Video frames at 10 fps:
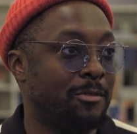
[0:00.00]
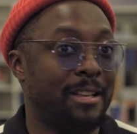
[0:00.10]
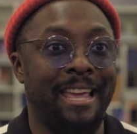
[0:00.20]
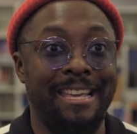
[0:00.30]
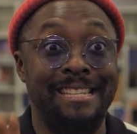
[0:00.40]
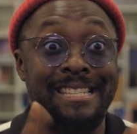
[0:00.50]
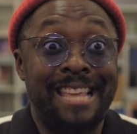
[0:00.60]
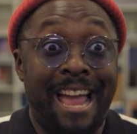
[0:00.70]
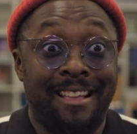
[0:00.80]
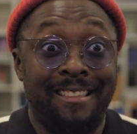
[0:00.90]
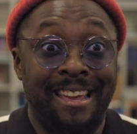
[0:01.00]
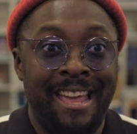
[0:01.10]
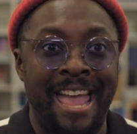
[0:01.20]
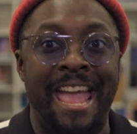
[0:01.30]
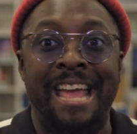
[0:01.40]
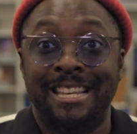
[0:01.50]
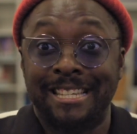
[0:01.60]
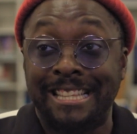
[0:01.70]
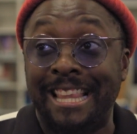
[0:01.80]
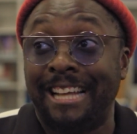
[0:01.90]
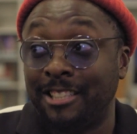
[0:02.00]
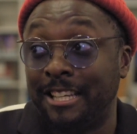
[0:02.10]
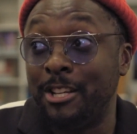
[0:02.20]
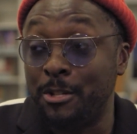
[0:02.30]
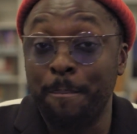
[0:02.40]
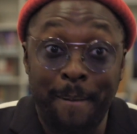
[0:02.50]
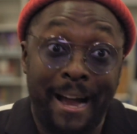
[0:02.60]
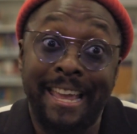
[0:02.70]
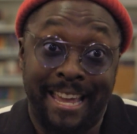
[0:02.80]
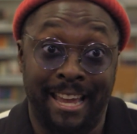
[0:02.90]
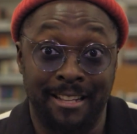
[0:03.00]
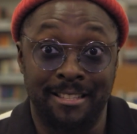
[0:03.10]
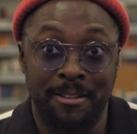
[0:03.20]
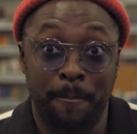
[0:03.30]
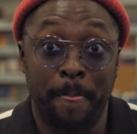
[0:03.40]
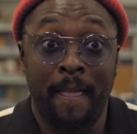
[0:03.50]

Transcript: I was like, exactly let's teach my kids